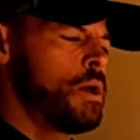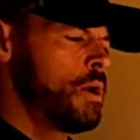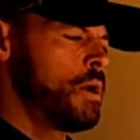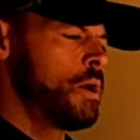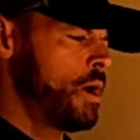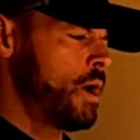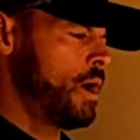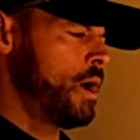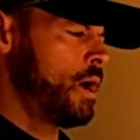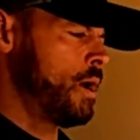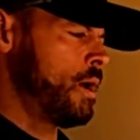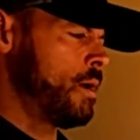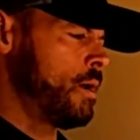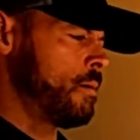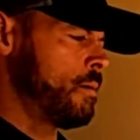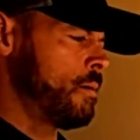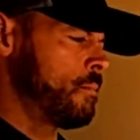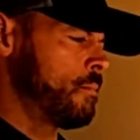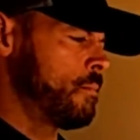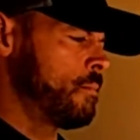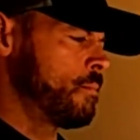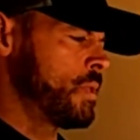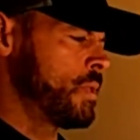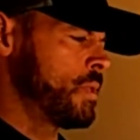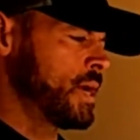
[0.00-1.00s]

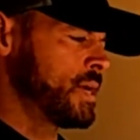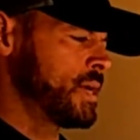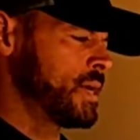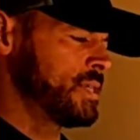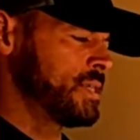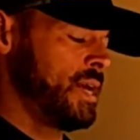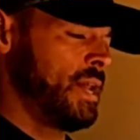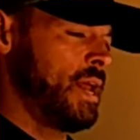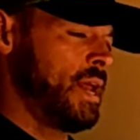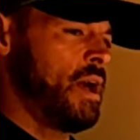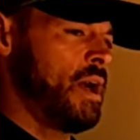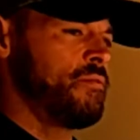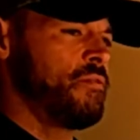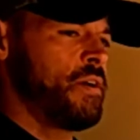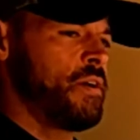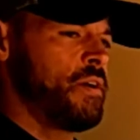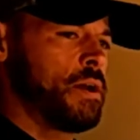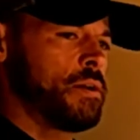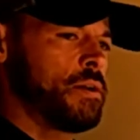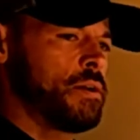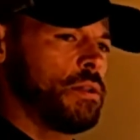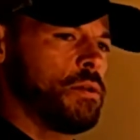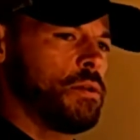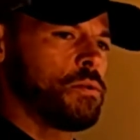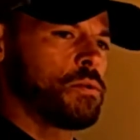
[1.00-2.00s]
Like I said, I
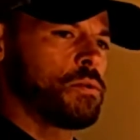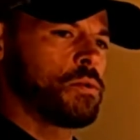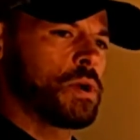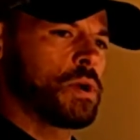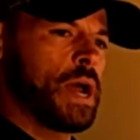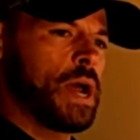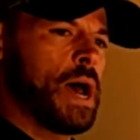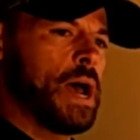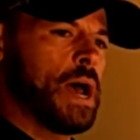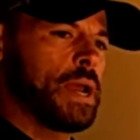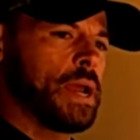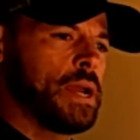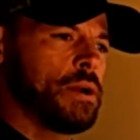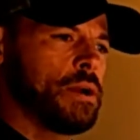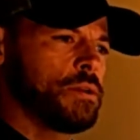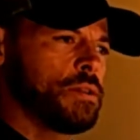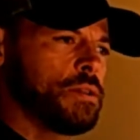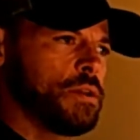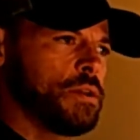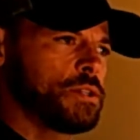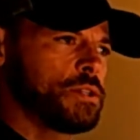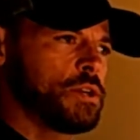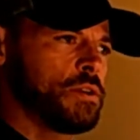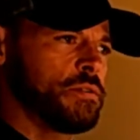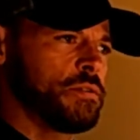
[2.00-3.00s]
found a local guy here
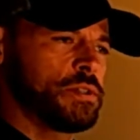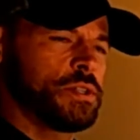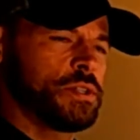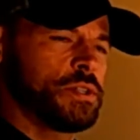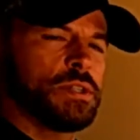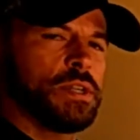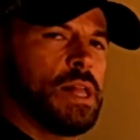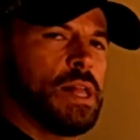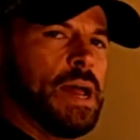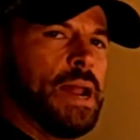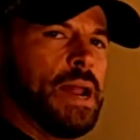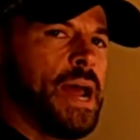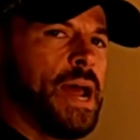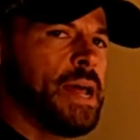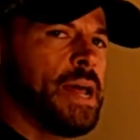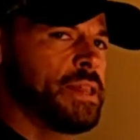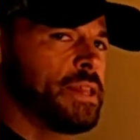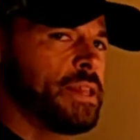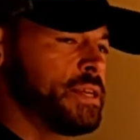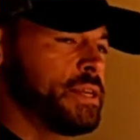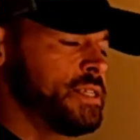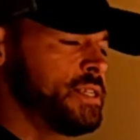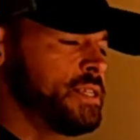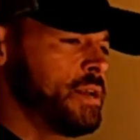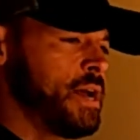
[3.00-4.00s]
that services a lot of
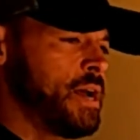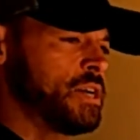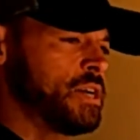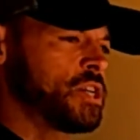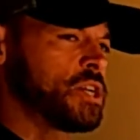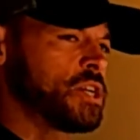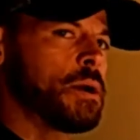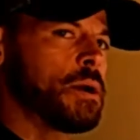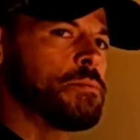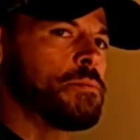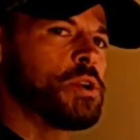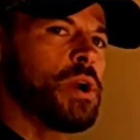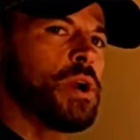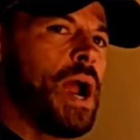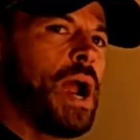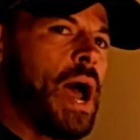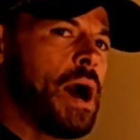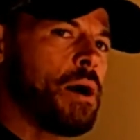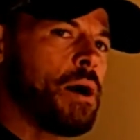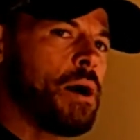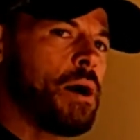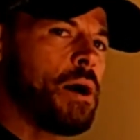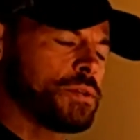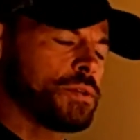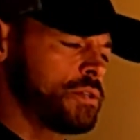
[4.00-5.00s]
athletes that actually come to your
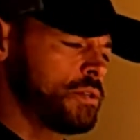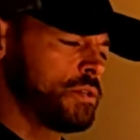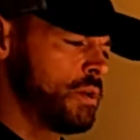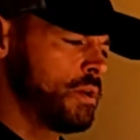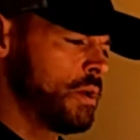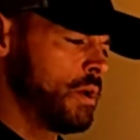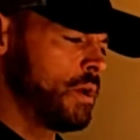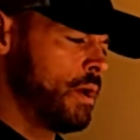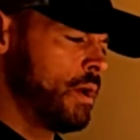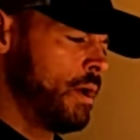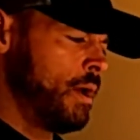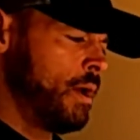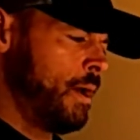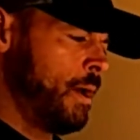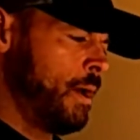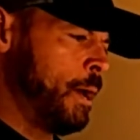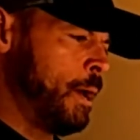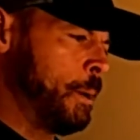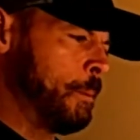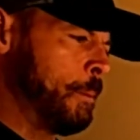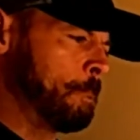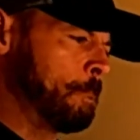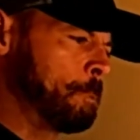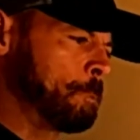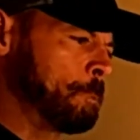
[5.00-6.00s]
house
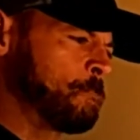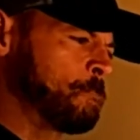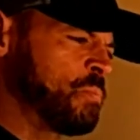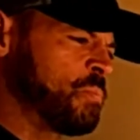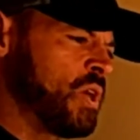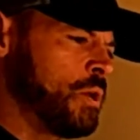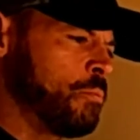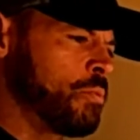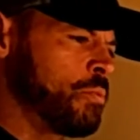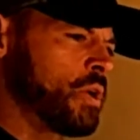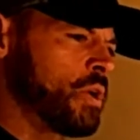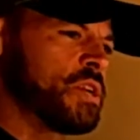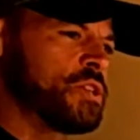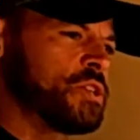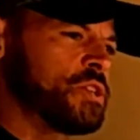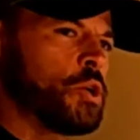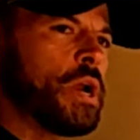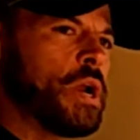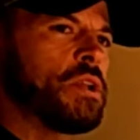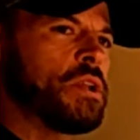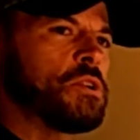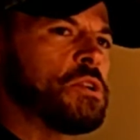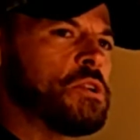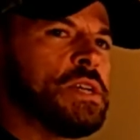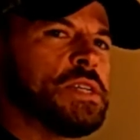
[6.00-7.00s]
to bring a
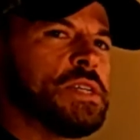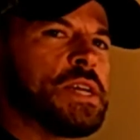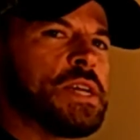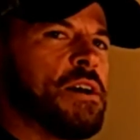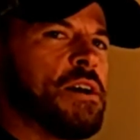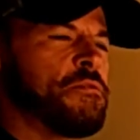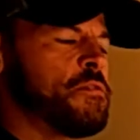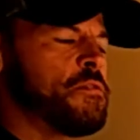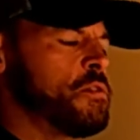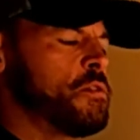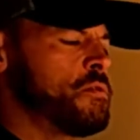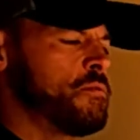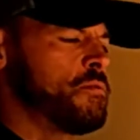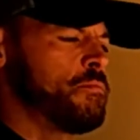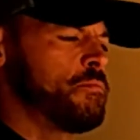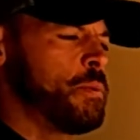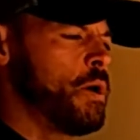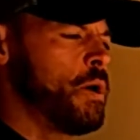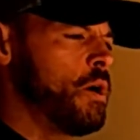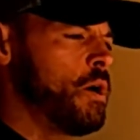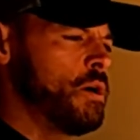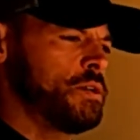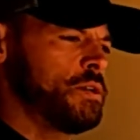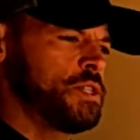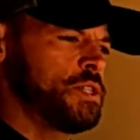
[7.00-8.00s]
trailer. He's got full of
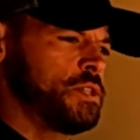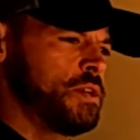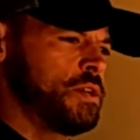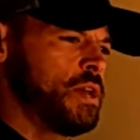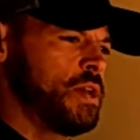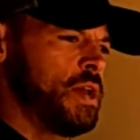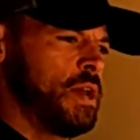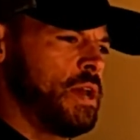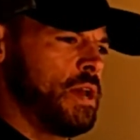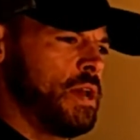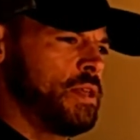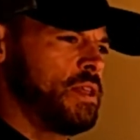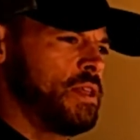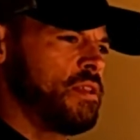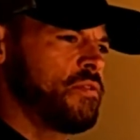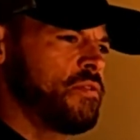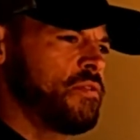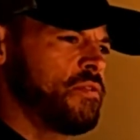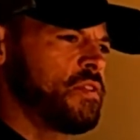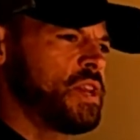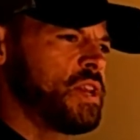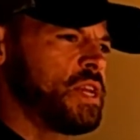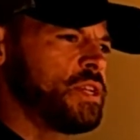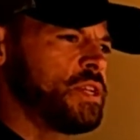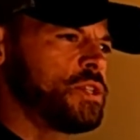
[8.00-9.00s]
parts if
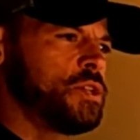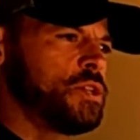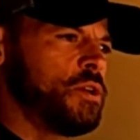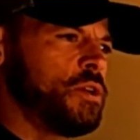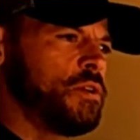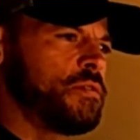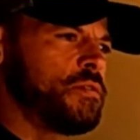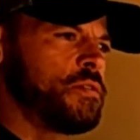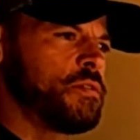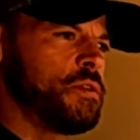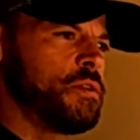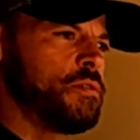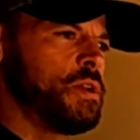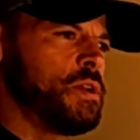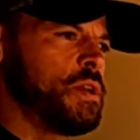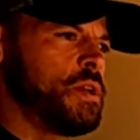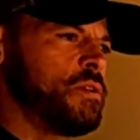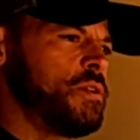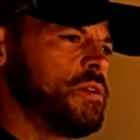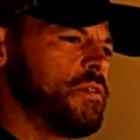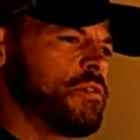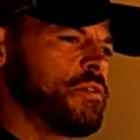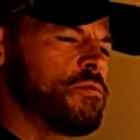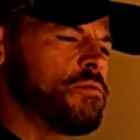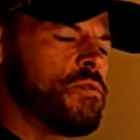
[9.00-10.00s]
he needs to, if you need
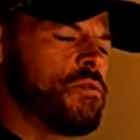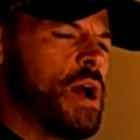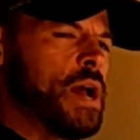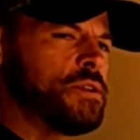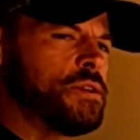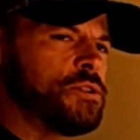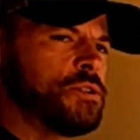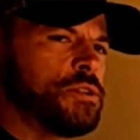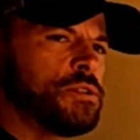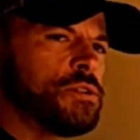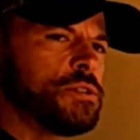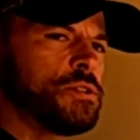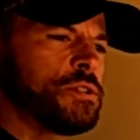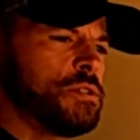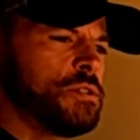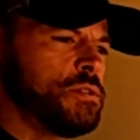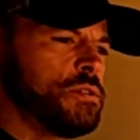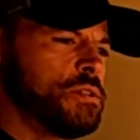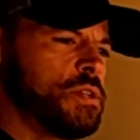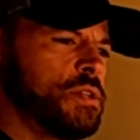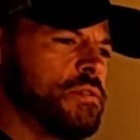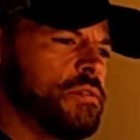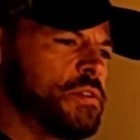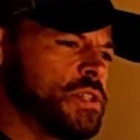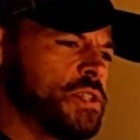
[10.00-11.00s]
different risers and
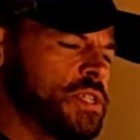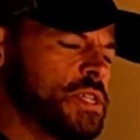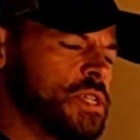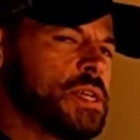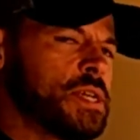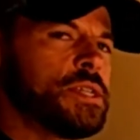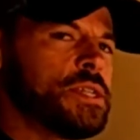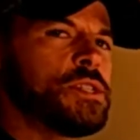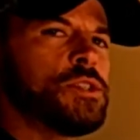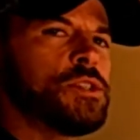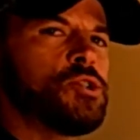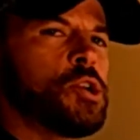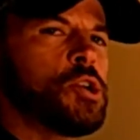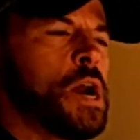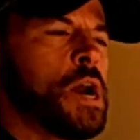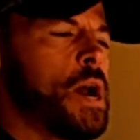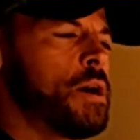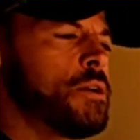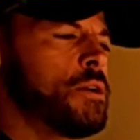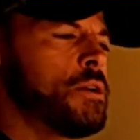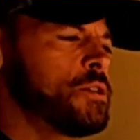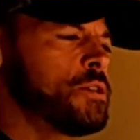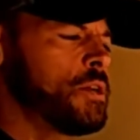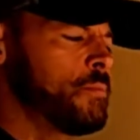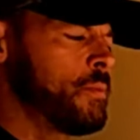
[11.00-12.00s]
different seats to try out
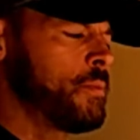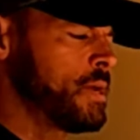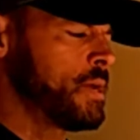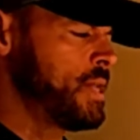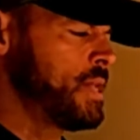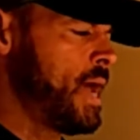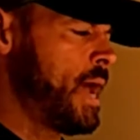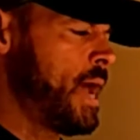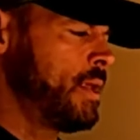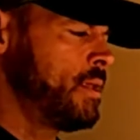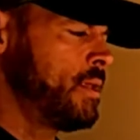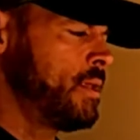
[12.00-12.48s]
or something like that.